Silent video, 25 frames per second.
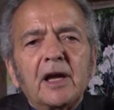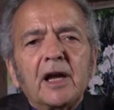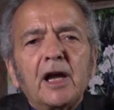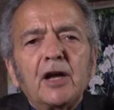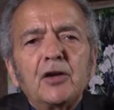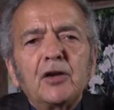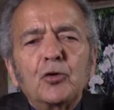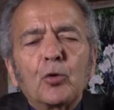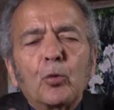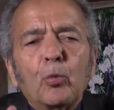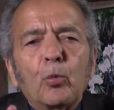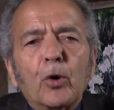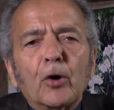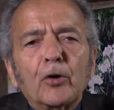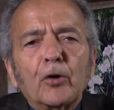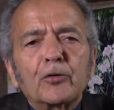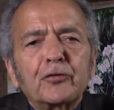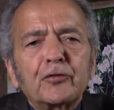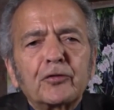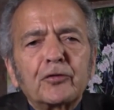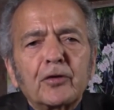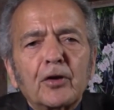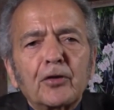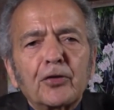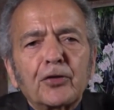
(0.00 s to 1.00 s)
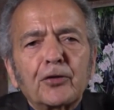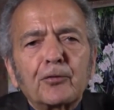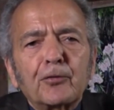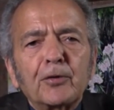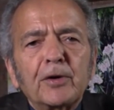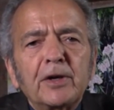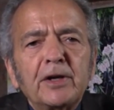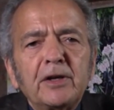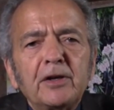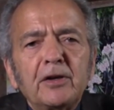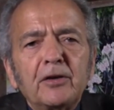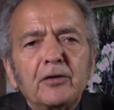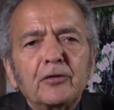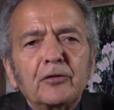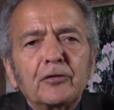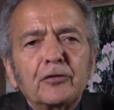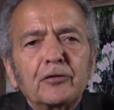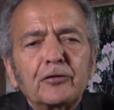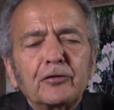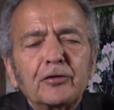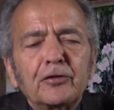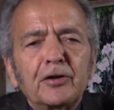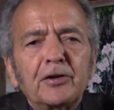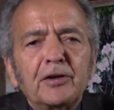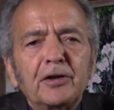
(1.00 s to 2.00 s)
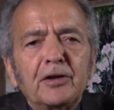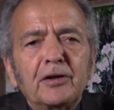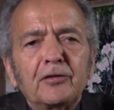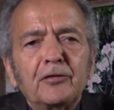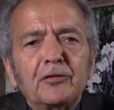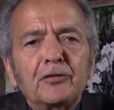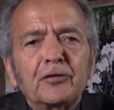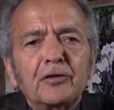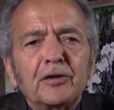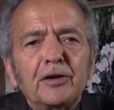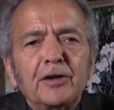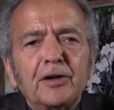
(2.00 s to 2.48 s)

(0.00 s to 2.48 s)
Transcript: in the worst three cities